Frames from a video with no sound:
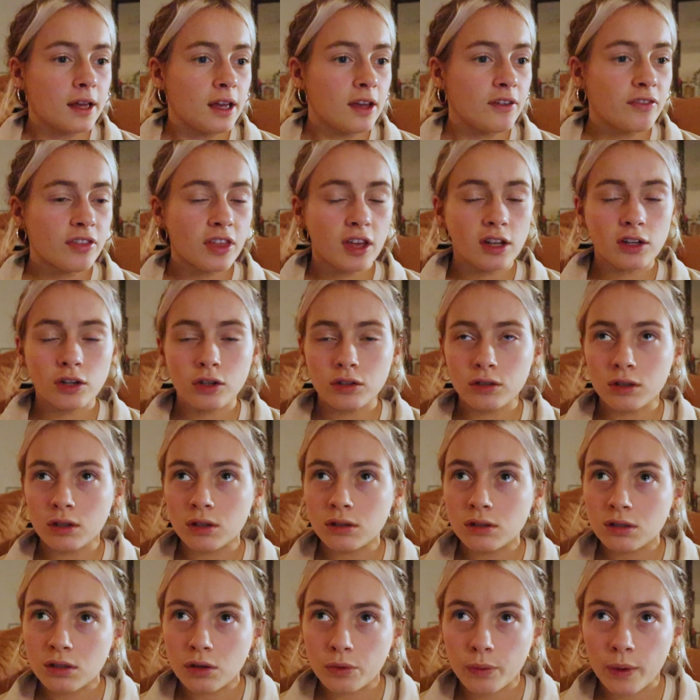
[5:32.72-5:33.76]
If they don't
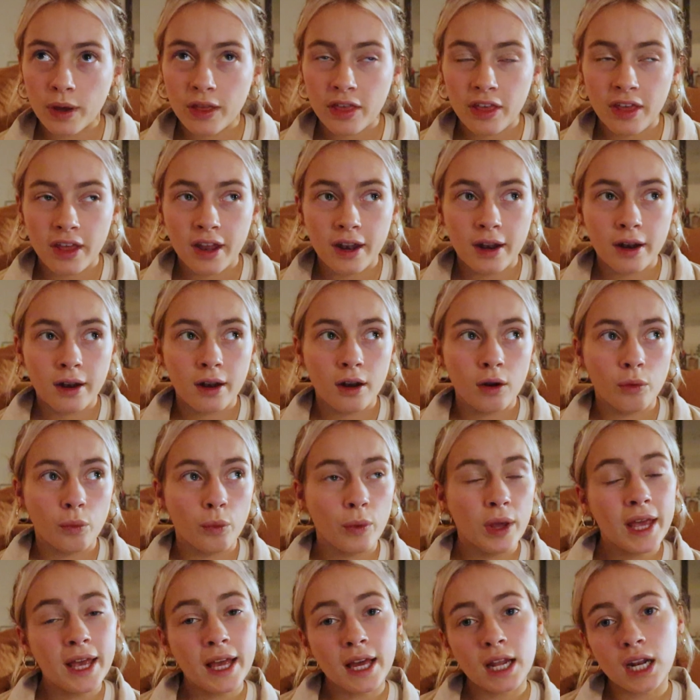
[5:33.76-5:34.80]
answer within a
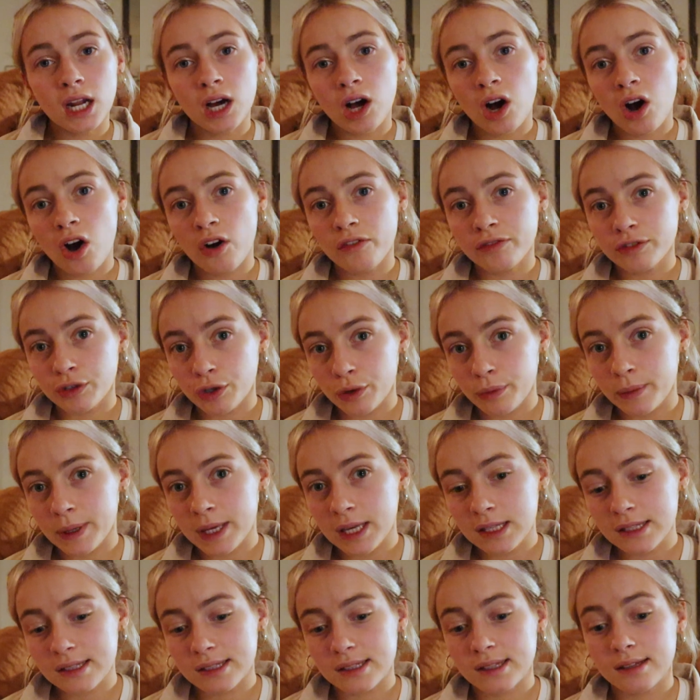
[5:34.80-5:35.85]
week and a half, 2
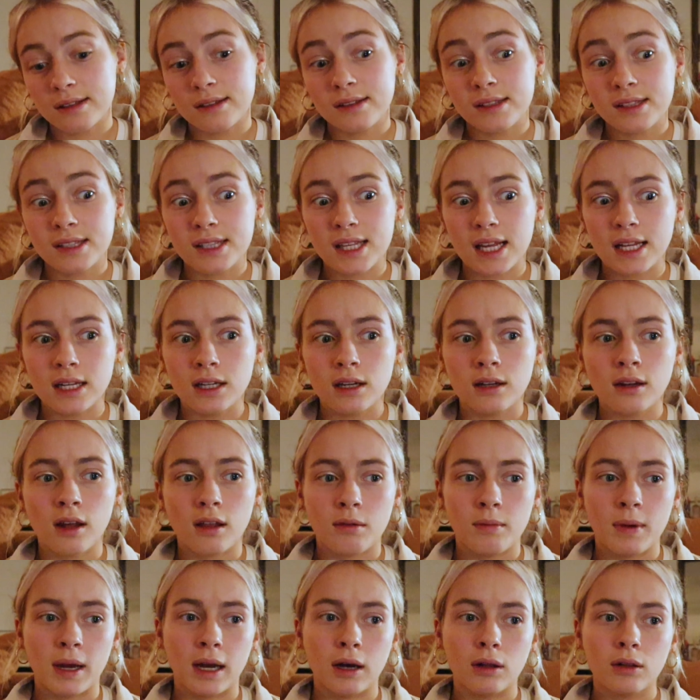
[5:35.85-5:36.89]
weeks, send
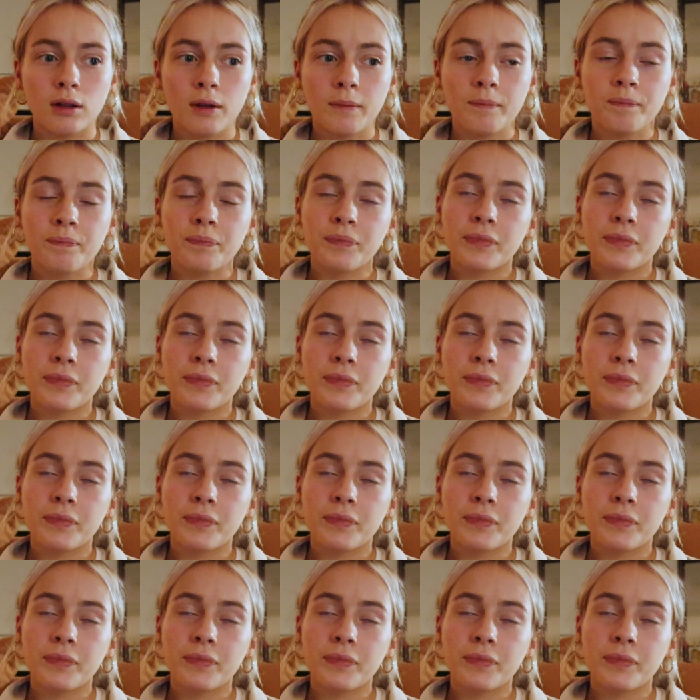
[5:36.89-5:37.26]
another mail.